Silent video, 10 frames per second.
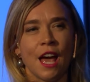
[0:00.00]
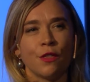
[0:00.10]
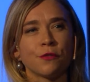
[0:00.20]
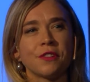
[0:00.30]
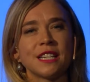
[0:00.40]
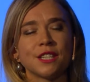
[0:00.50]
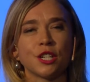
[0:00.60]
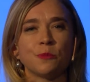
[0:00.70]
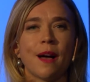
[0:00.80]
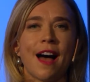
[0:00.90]
The
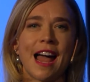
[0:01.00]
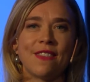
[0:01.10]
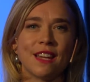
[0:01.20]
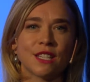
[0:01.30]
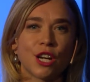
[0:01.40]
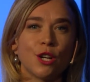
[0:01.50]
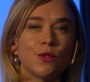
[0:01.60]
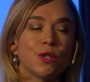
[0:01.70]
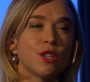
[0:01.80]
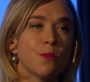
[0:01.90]
research behind this goes
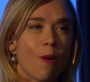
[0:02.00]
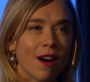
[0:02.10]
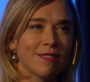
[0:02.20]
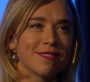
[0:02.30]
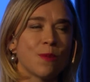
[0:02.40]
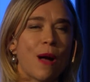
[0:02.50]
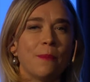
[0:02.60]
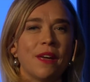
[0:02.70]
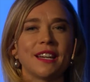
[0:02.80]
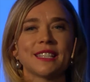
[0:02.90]
to support the well
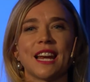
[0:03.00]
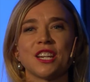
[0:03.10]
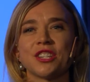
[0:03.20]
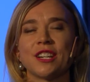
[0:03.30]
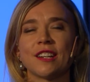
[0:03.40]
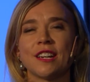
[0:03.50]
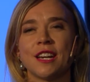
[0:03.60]
building standard,